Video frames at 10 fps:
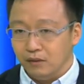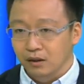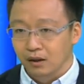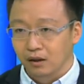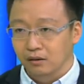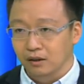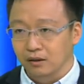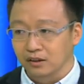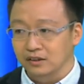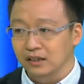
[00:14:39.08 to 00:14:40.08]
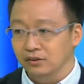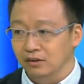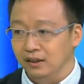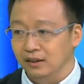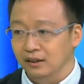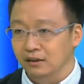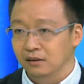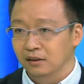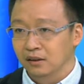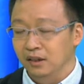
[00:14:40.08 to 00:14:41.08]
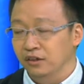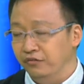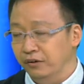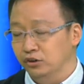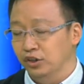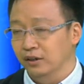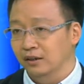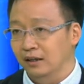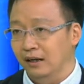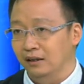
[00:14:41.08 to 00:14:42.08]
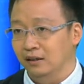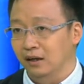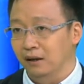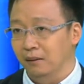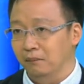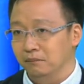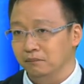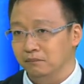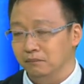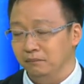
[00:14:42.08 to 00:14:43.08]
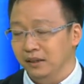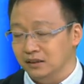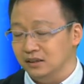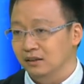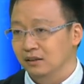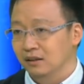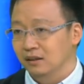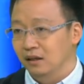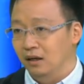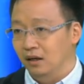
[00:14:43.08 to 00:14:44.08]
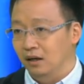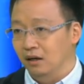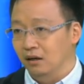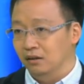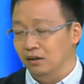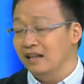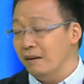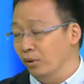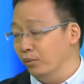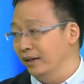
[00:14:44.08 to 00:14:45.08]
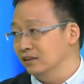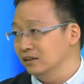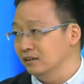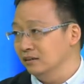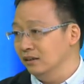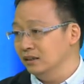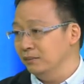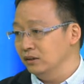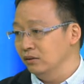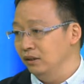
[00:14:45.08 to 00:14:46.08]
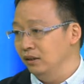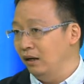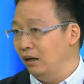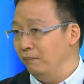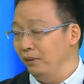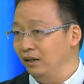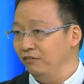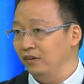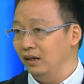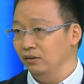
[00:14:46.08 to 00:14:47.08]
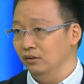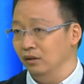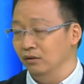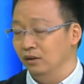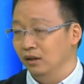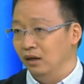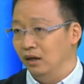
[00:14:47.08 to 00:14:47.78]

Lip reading: the central leader in the future can meet the Democrats, especially I believe that, you know,